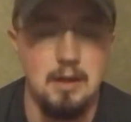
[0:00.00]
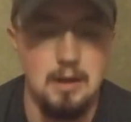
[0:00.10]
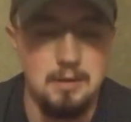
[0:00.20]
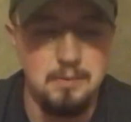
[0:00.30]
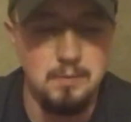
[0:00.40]

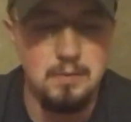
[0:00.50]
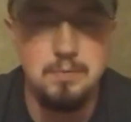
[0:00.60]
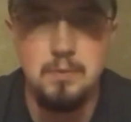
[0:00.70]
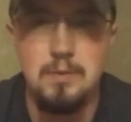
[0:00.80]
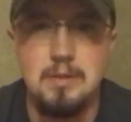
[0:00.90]
At one
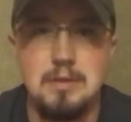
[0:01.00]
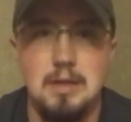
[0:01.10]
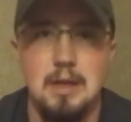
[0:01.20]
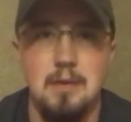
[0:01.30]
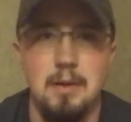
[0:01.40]
point in
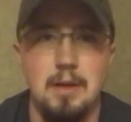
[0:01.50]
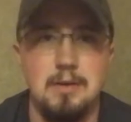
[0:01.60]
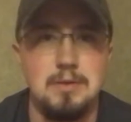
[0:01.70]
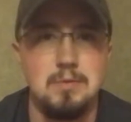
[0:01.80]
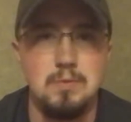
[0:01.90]
time, I
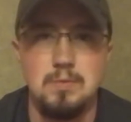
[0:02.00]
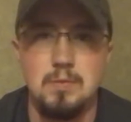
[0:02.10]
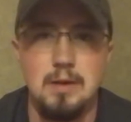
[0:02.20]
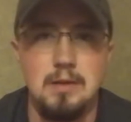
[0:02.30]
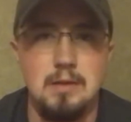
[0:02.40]
was
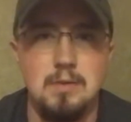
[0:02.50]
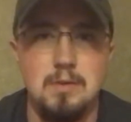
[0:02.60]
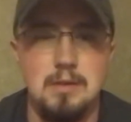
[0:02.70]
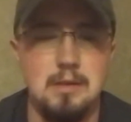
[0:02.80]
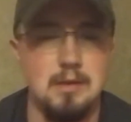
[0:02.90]
right there
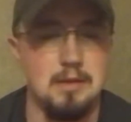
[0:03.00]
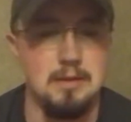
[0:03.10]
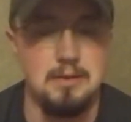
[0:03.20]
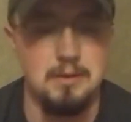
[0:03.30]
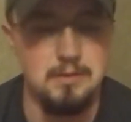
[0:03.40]
with you.
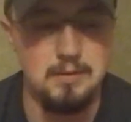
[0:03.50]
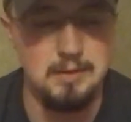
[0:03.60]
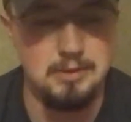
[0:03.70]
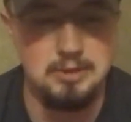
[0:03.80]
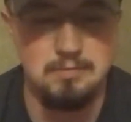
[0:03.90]

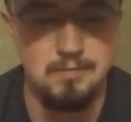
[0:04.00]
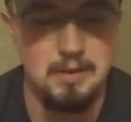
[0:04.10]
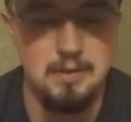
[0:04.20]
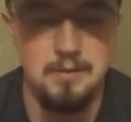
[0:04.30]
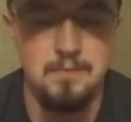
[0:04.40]

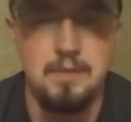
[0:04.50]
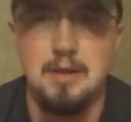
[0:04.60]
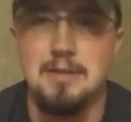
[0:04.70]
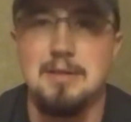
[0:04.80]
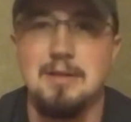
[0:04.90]

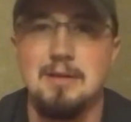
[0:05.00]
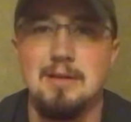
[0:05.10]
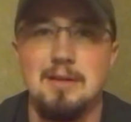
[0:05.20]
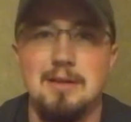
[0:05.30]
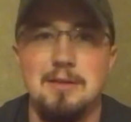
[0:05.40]
I was
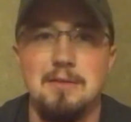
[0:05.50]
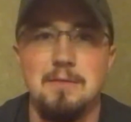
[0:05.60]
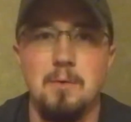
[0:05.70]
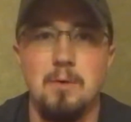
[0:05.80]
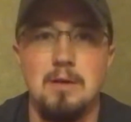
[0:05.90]
younger. I couldn't
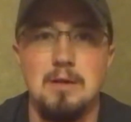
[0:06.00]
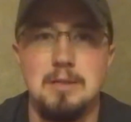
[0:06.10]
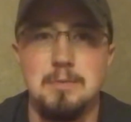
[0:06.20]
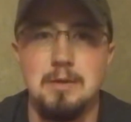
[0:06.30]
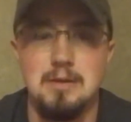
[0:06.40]
afford it. I
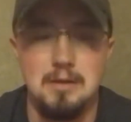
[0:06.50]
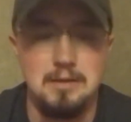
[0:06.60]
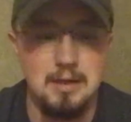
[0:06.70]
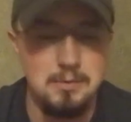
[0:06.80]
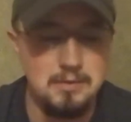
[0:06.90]
spent it
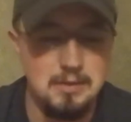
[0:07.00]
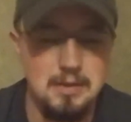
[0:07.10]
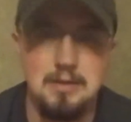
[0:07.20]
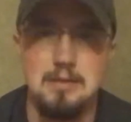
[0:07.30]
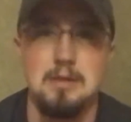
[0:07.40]
on dumber
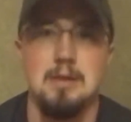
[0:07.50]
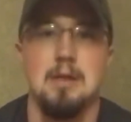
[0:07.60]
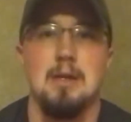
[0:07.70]
things.